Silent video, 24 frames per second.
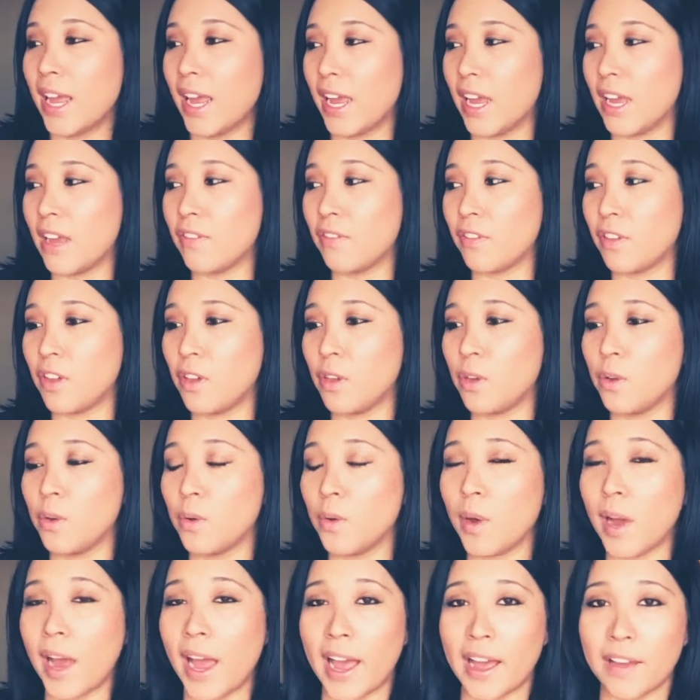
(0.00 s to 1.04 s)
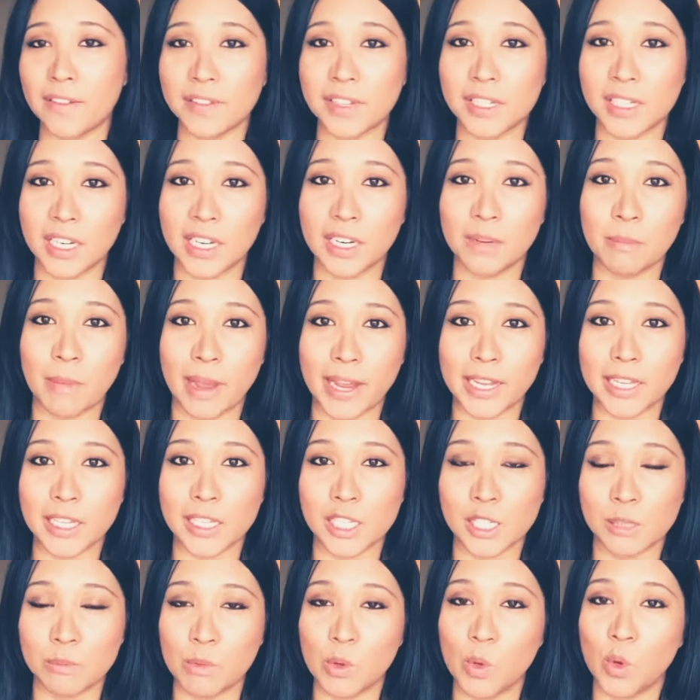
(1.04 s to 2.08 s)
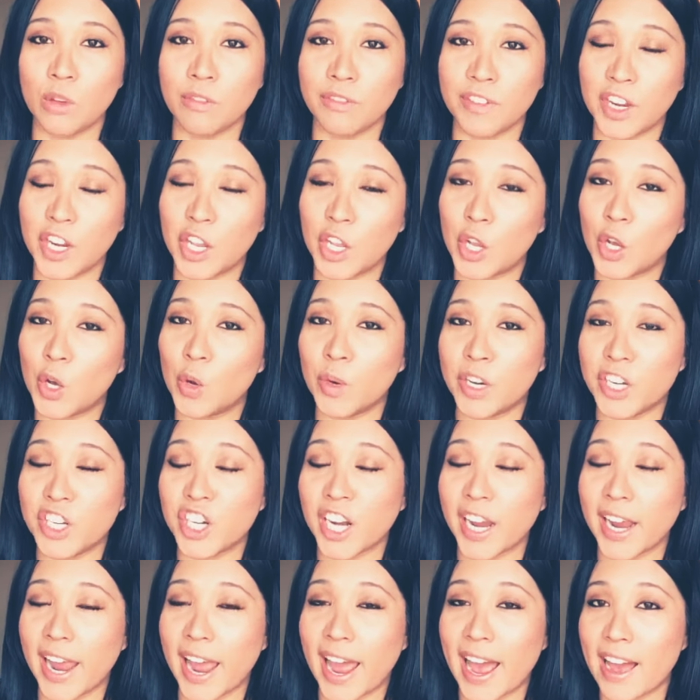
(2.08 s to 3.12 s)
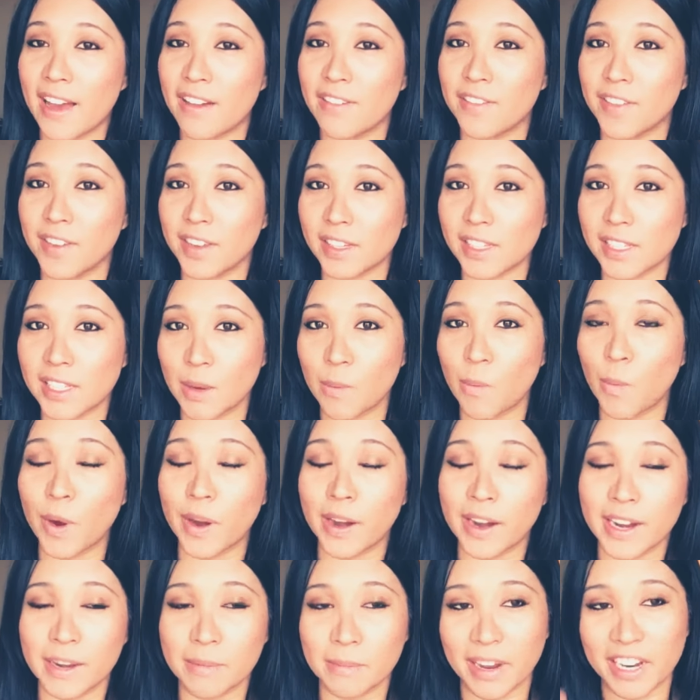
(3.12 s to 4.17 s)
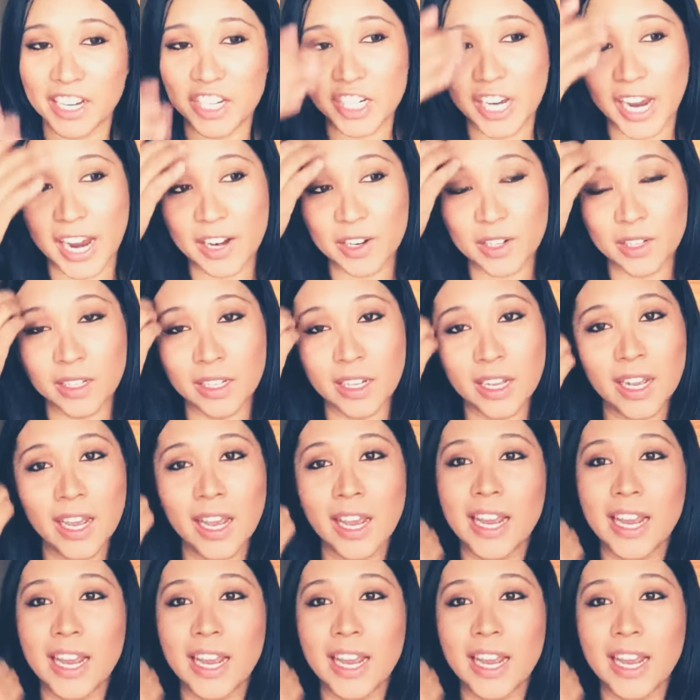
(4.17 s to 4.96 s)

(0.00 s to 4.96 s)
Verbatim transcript: If you have seen my Smule video, which I have somewhere in my channel,